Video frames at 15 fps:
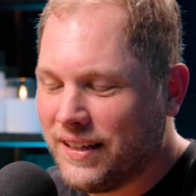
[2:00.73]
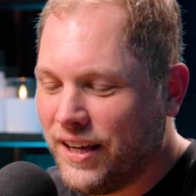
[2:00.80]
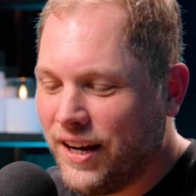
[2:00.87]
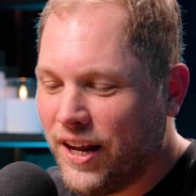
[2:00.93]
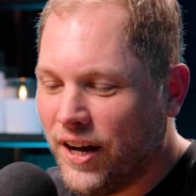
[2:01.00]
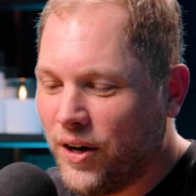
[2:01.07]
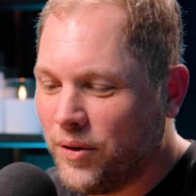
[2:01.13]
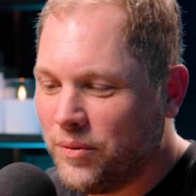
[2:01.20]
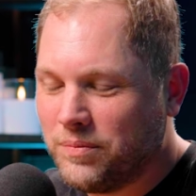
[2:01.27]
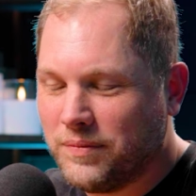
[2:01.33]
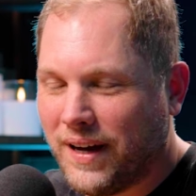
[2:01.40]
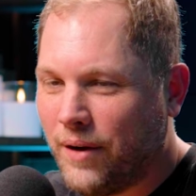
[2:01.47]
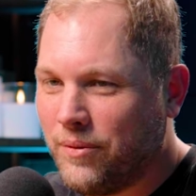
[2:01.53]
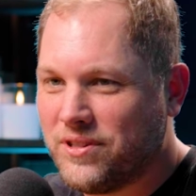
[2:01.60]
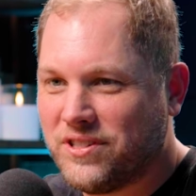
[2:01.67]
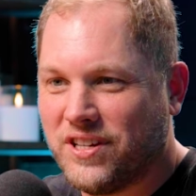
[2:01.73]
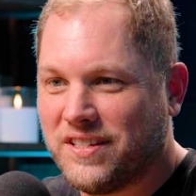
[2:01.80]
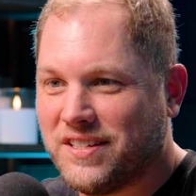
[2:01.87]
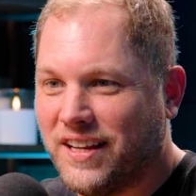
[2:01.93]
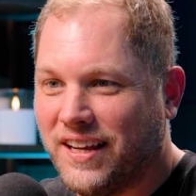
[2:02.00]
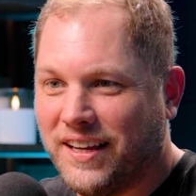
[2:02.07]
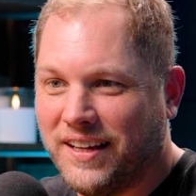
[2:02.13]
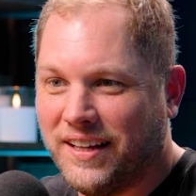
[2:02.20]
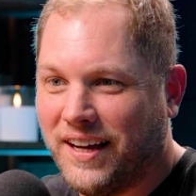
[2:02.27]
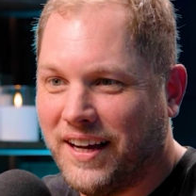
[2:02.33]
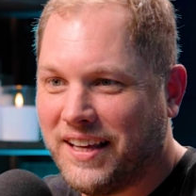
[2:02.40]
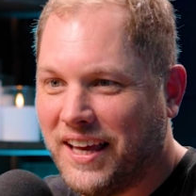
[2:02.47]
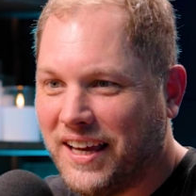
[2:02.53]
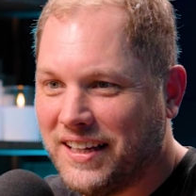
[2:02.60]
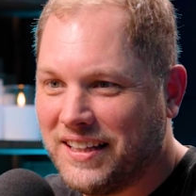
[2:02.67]
you know, I was just a, a
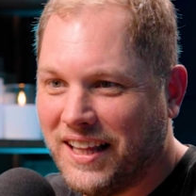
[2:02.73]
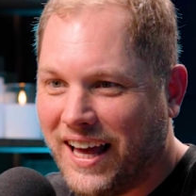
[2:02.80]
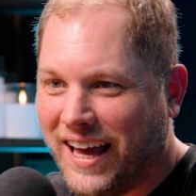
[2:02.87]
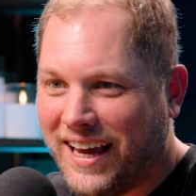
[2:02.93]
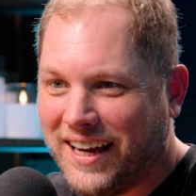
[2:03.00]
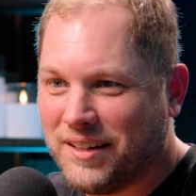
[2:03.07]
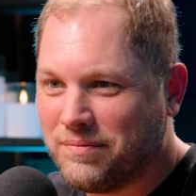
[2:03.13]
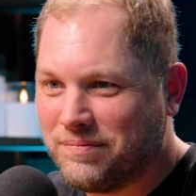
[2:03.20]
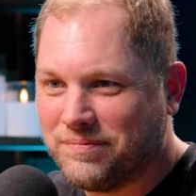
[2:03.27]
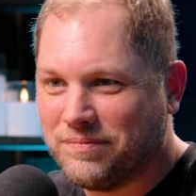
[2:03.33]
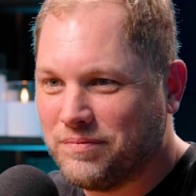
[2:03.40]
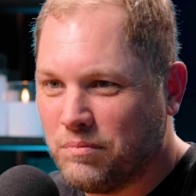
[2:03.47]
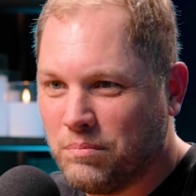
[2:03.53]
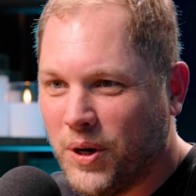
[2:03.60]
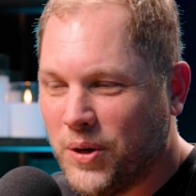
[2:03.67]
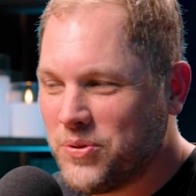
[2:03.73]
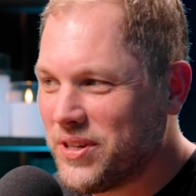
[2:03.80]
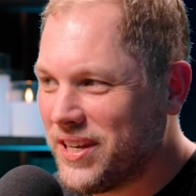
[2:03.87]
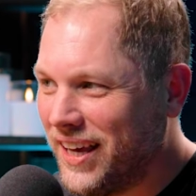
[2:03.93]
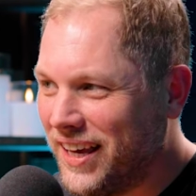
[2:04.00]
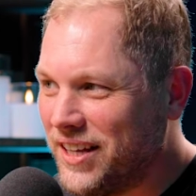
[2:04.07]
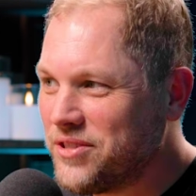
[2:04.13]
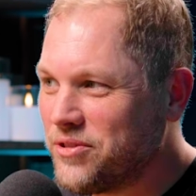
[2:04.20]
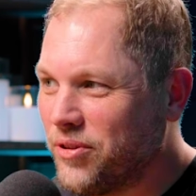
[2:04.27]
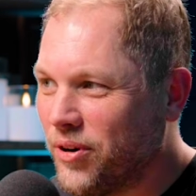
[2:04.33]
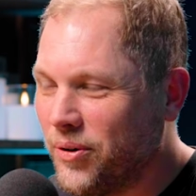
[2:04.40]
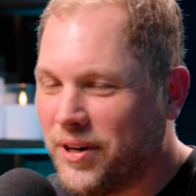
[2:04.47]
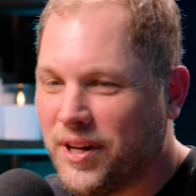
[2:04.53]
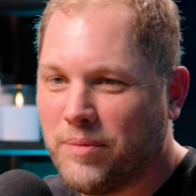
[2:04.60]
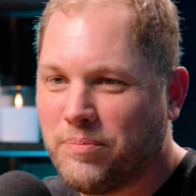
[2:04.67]
kid like most kids
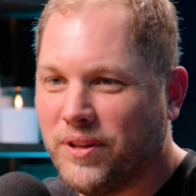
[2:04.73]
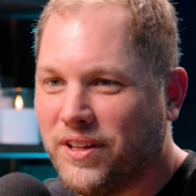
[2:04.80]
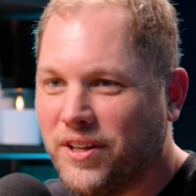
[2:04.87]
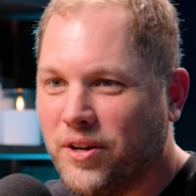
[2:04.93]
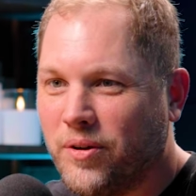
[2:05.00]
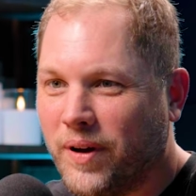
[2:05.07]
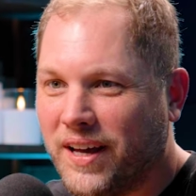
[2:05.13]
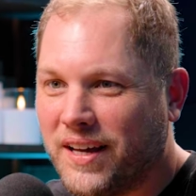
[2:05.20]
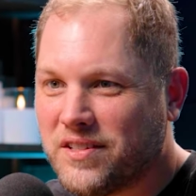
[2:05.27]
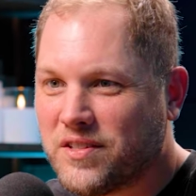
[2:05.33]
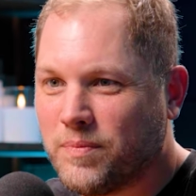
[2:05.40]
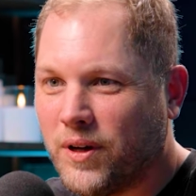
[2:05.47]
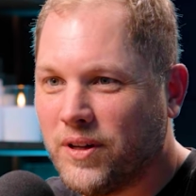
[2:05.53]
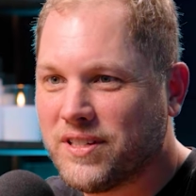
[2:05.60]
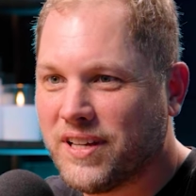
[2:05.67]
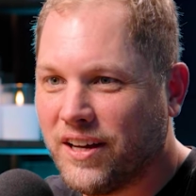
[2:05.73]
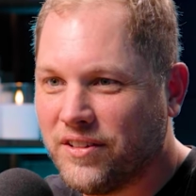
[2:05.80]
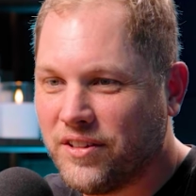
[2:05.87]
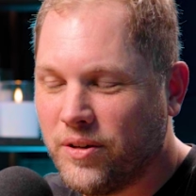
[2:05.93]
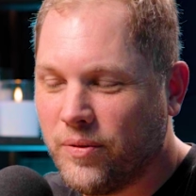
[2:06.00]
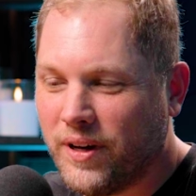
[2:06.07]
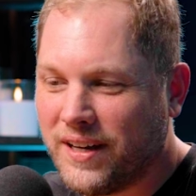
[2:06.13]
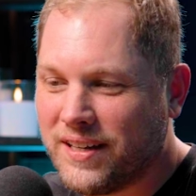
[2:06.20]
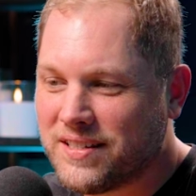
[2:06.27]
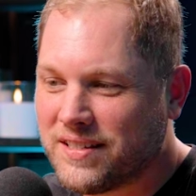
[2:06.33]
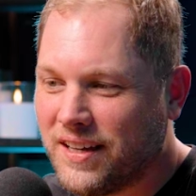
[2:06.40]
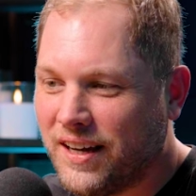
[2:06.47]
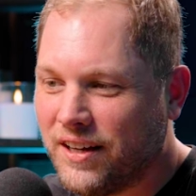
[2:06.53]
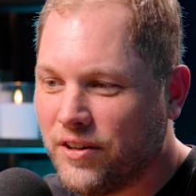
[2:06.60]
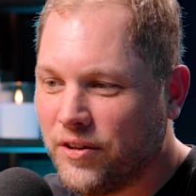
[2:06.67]
growing up in the U S, small town U S.
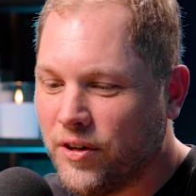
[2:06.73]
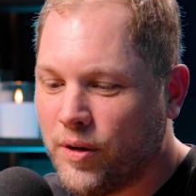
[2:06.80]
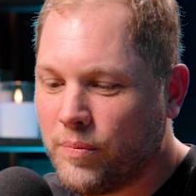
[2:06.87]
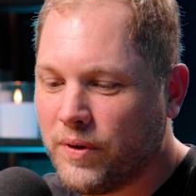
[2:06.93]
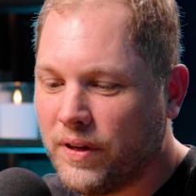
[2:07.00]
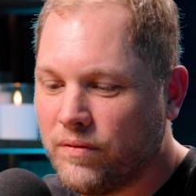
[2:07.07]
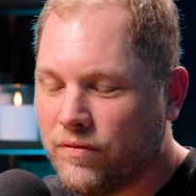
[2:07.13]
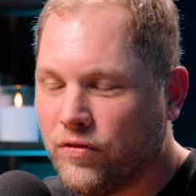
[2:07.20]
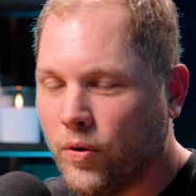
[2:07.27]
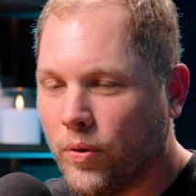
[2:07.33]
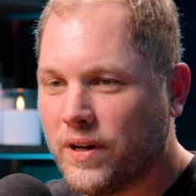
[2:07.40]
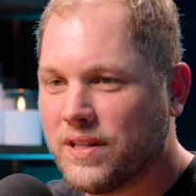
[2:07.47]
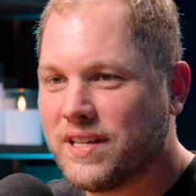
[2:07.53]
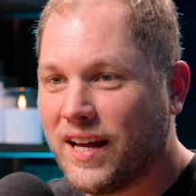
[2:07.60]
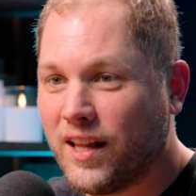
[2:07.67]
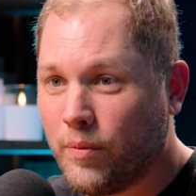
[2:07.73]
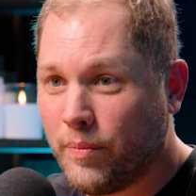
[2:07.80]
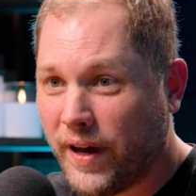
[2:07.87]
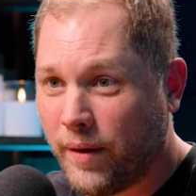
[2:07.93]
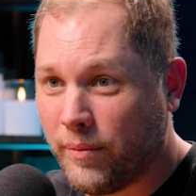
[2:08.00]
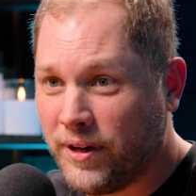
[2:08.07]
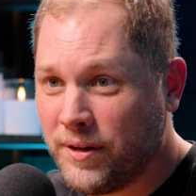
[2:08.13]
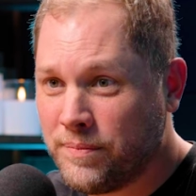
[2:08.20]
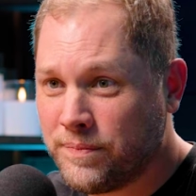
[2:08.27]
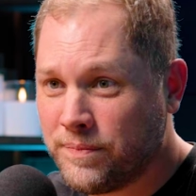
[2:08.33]
I grew up in Florence, Alabama.